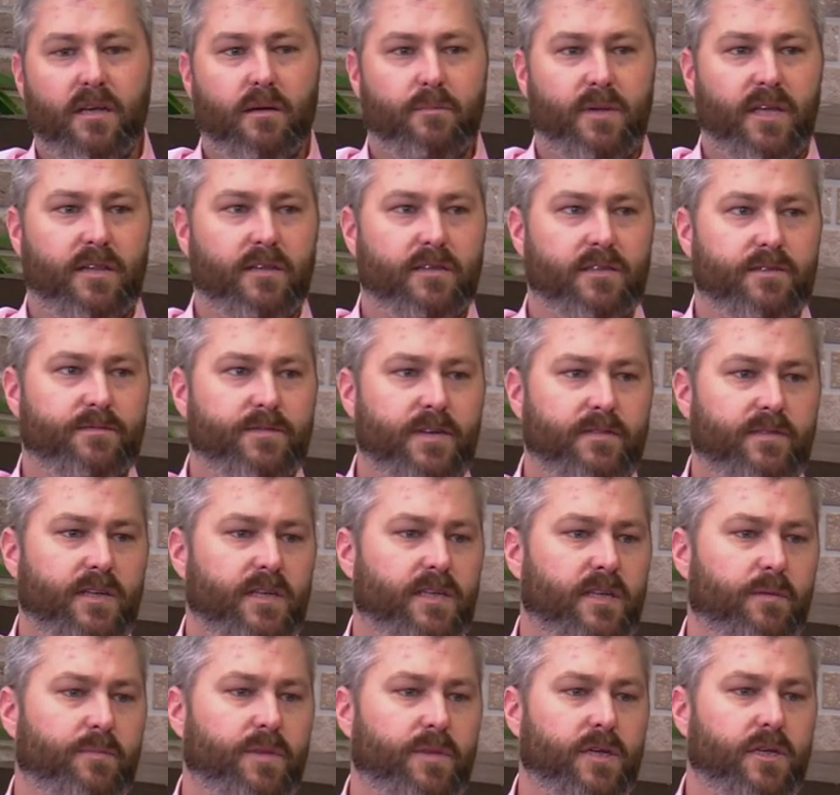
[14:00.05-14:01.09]
I mean, there's
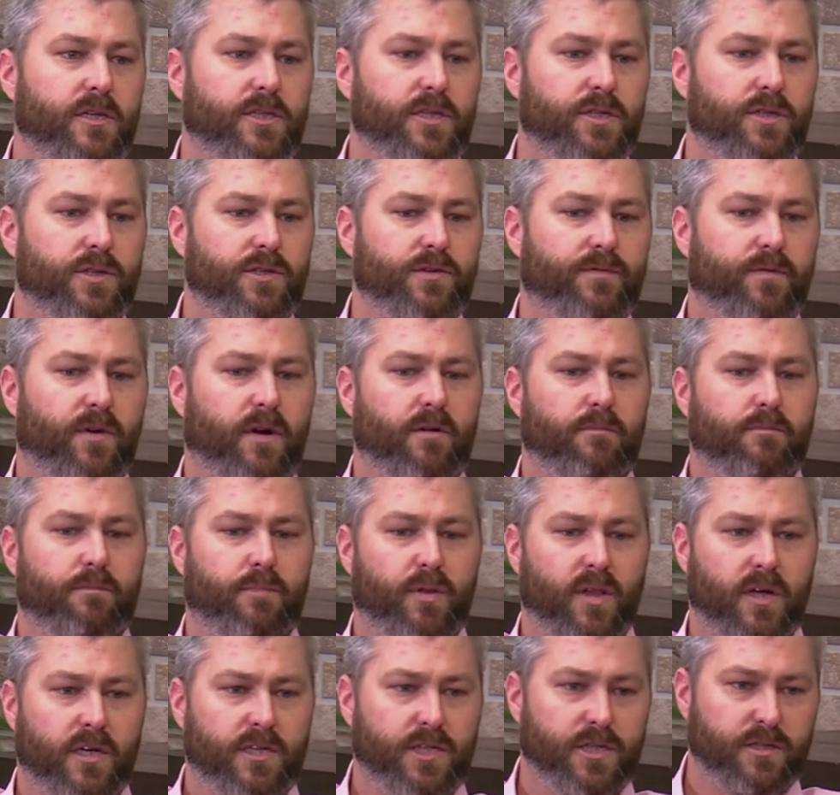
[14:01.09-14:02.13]
50 something to choose from,
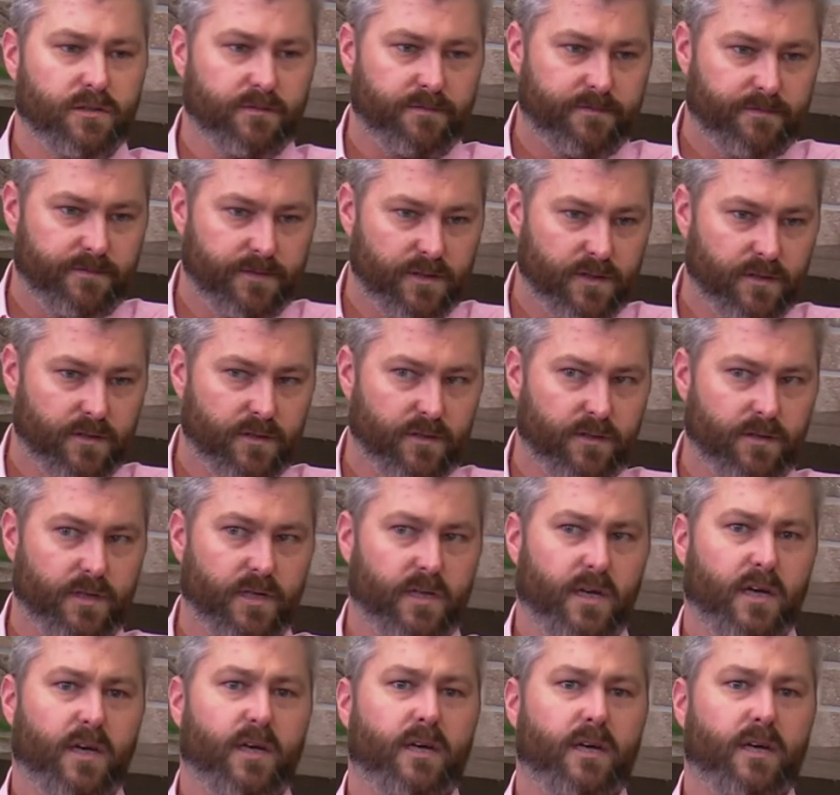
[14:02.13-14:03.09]
plus your food,